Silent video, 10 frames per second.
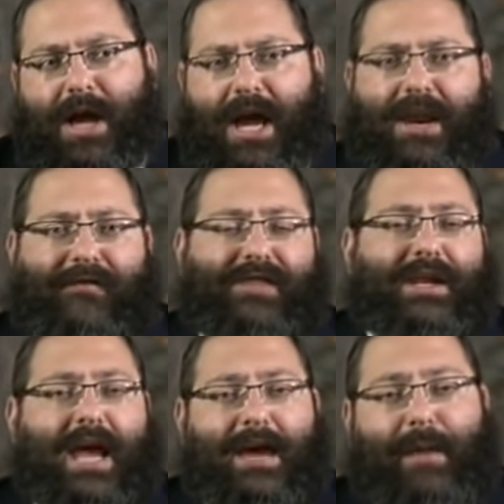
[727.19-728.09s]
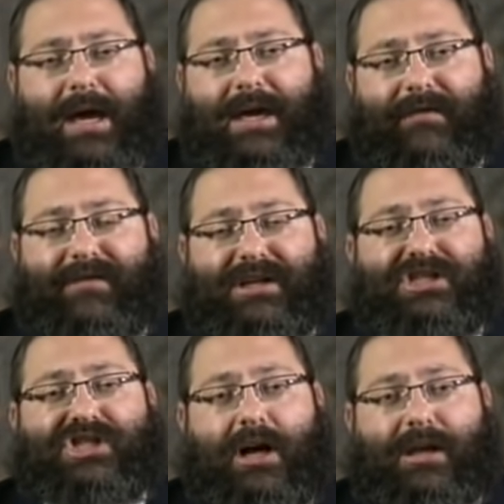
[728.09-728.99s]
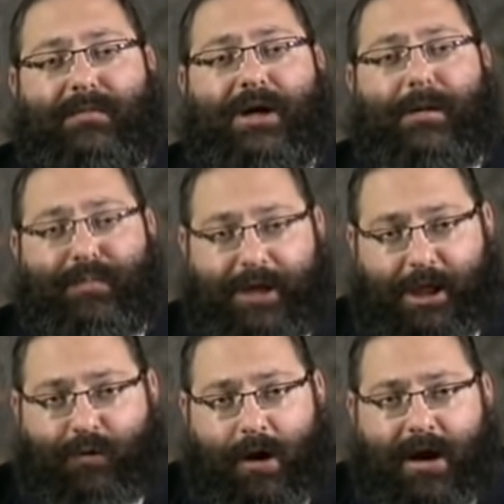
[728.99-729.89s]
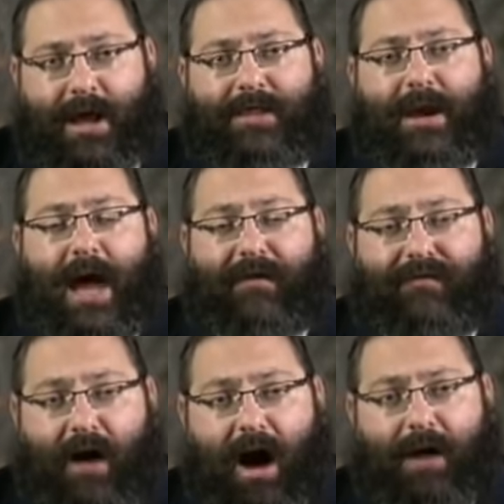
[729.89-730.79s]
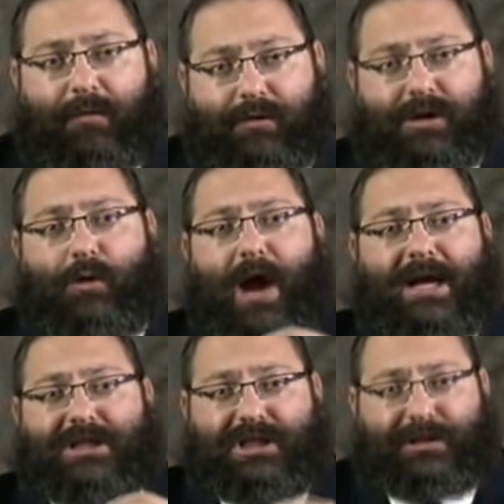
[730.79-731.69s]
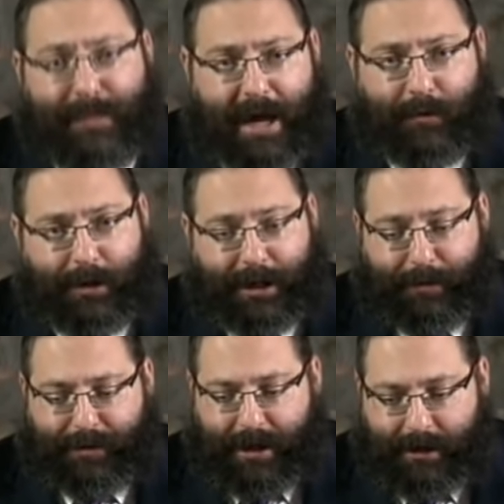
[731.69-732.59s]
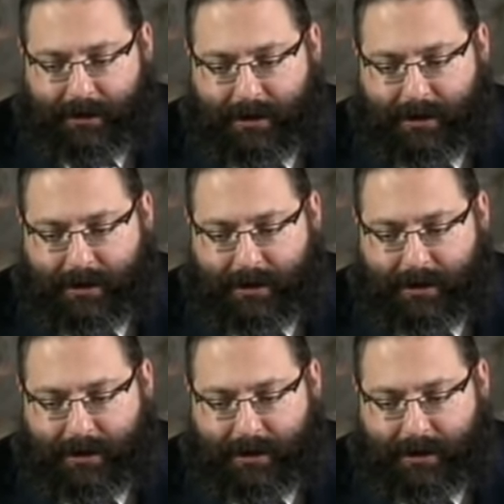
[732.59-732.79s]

And if the name I give it is Shalem, the complete one, then Avram, who is a righteous man, will complain.